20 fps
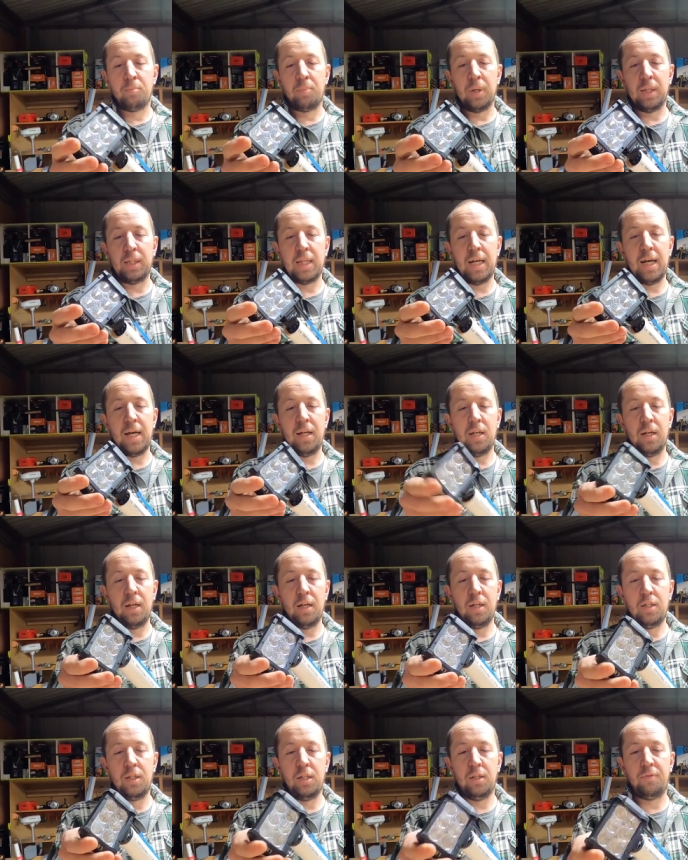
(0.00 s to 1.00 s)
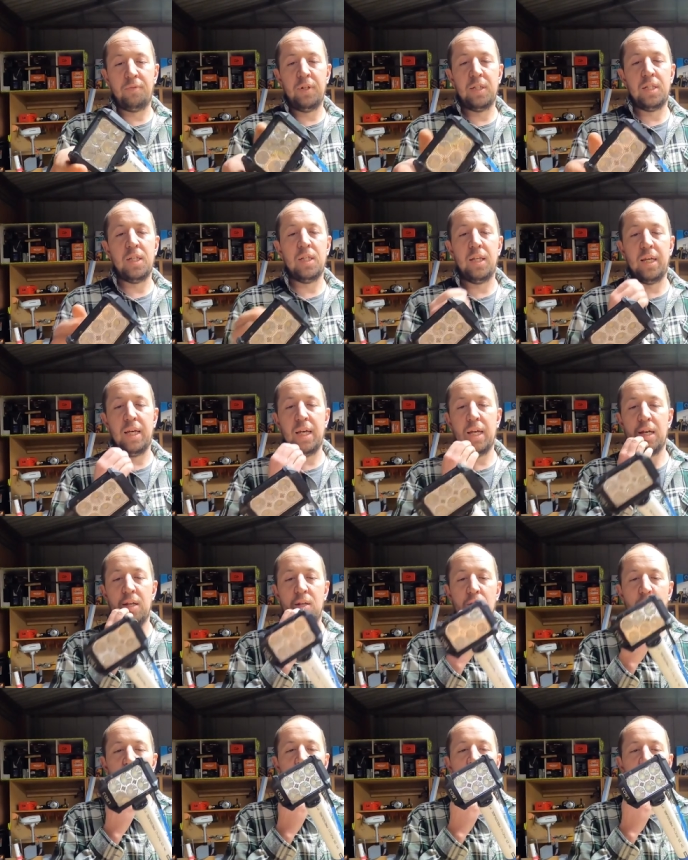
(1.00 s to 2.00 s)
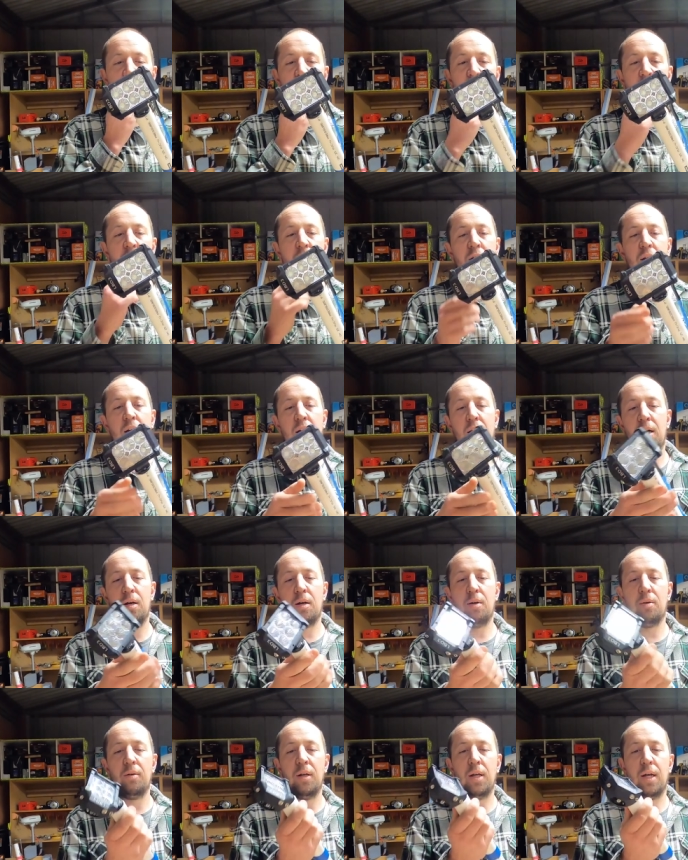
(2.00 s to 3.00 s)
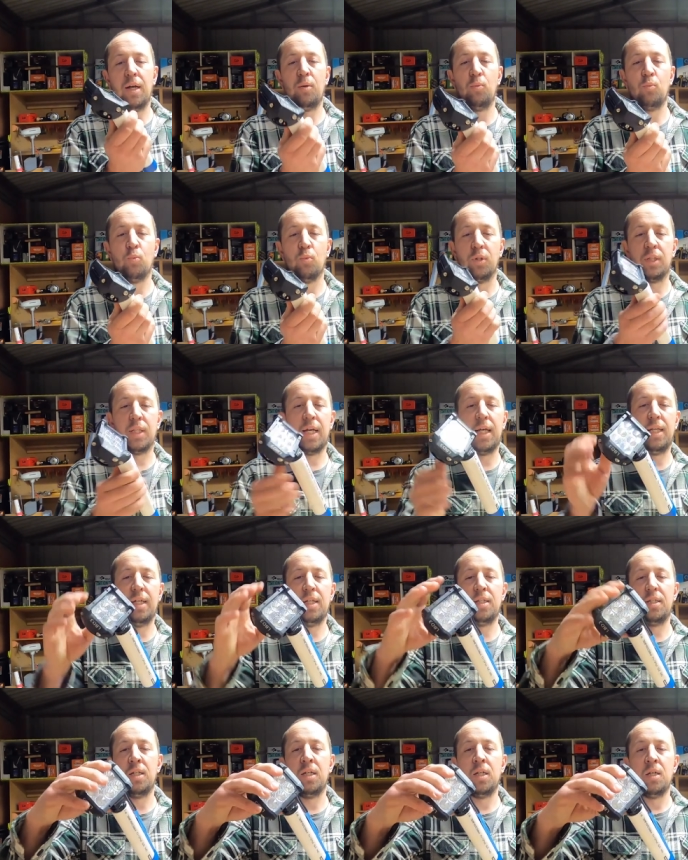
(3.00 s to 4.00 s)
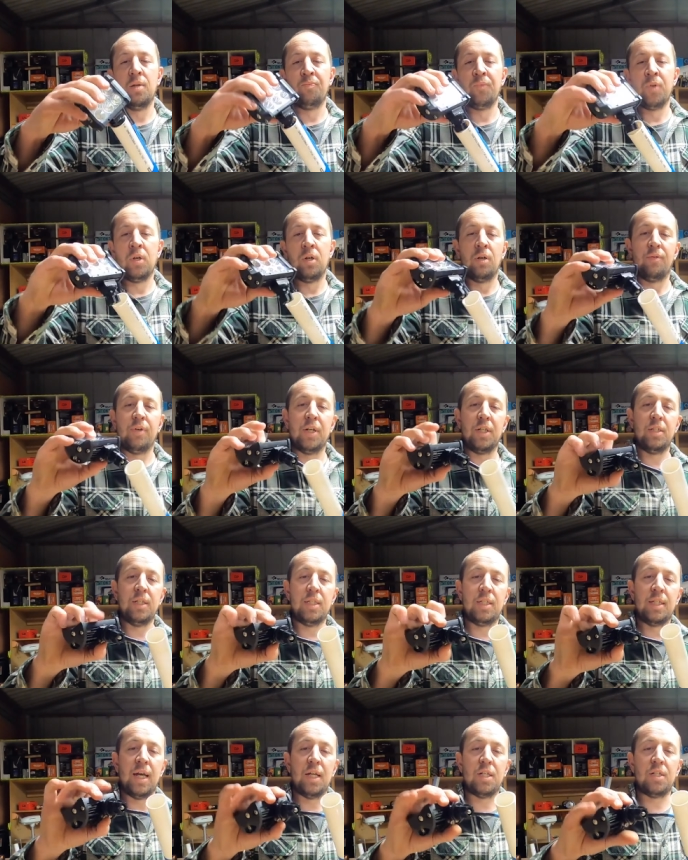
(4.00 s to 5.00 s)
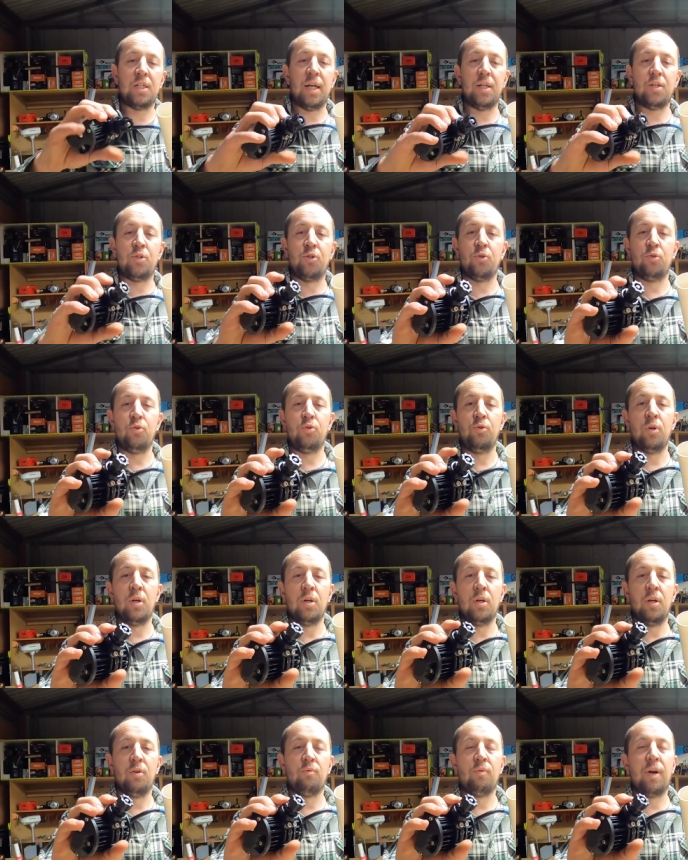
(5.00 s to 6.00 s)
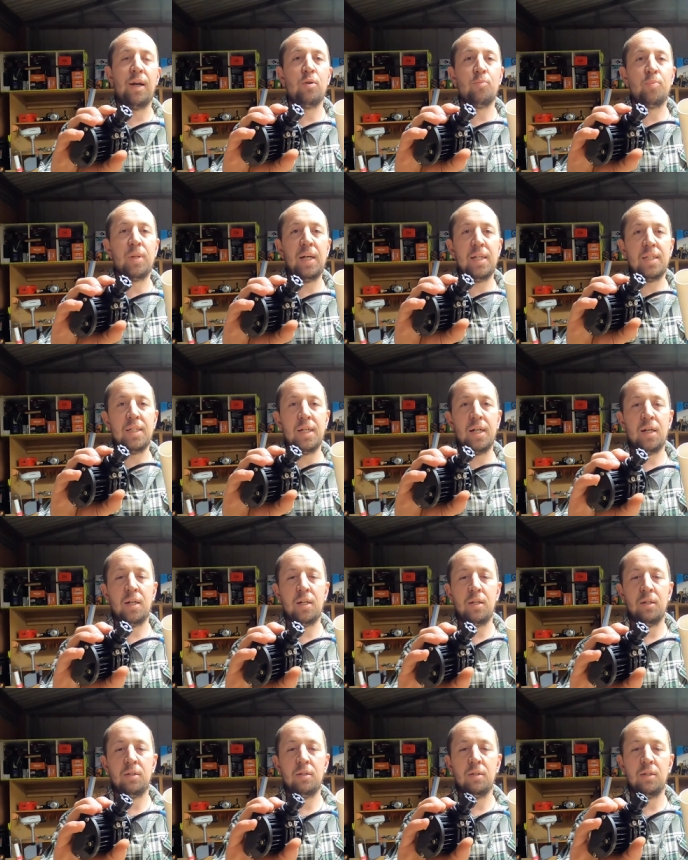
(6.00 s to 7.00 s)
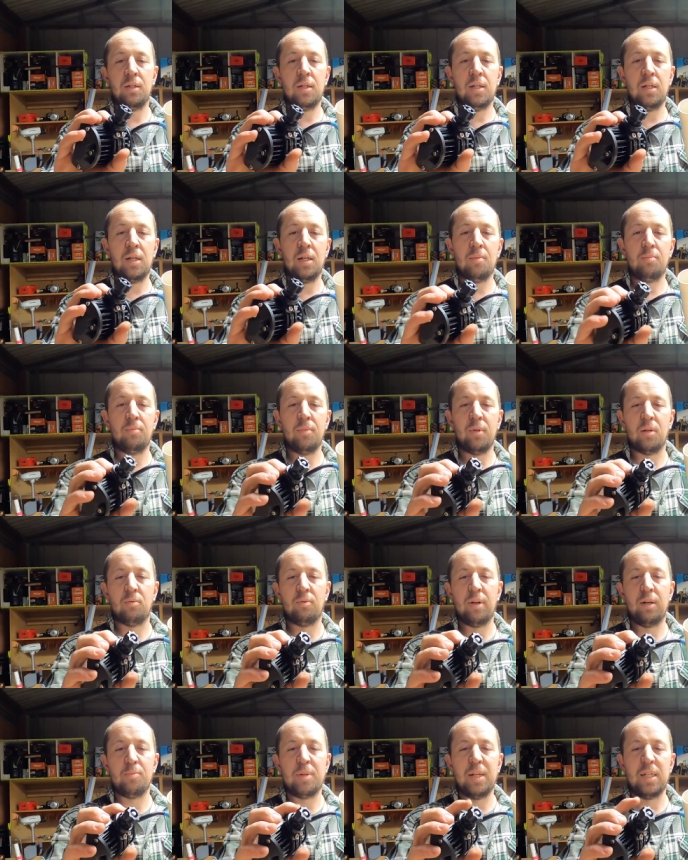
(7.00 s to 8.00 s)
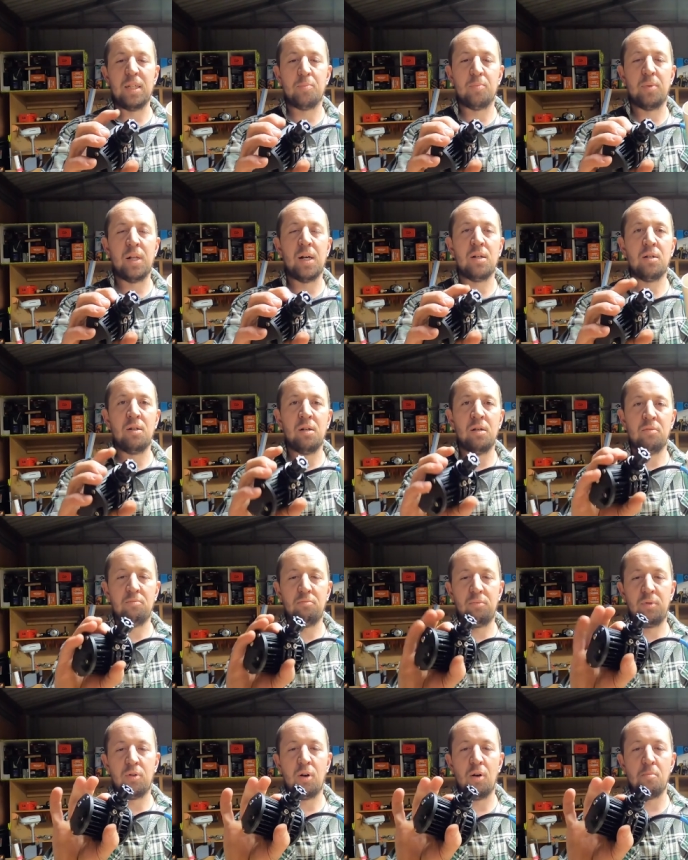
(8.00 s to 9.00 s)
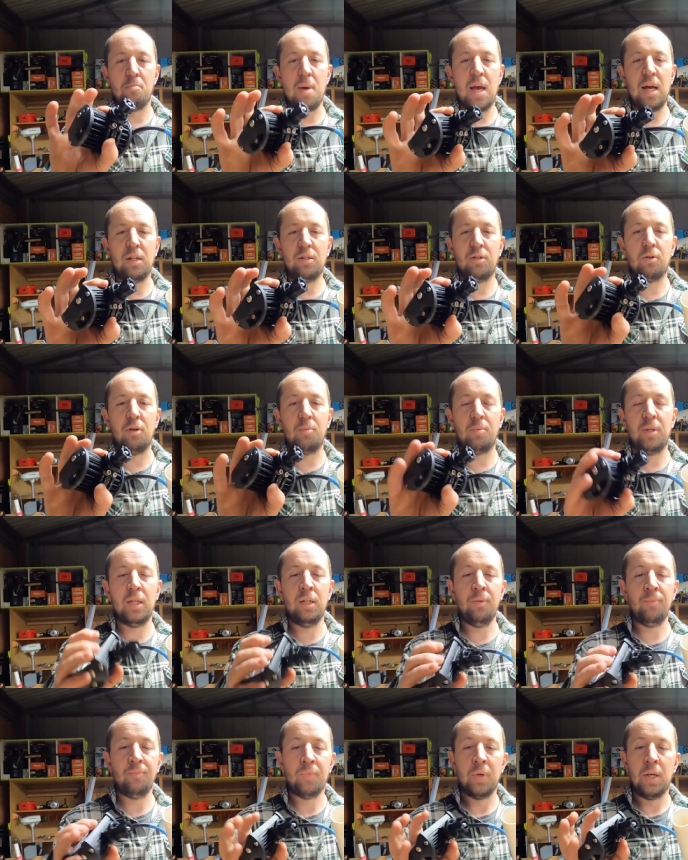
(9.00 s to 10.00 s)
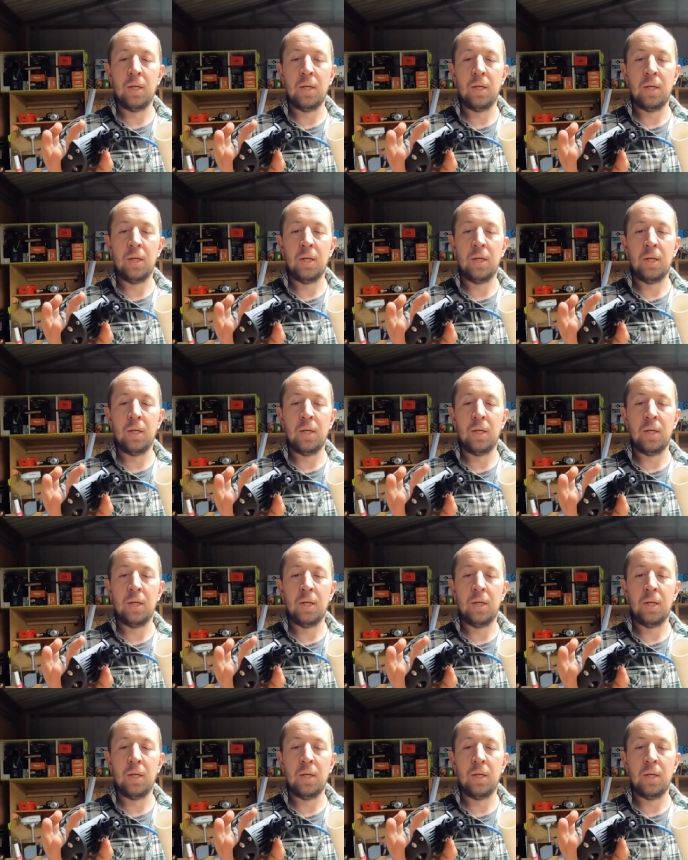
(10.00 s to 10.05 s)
that just fits in there nicely. And what that is, I've actually attached that to a rail blazer, like a rail blazer plug type mount type thing.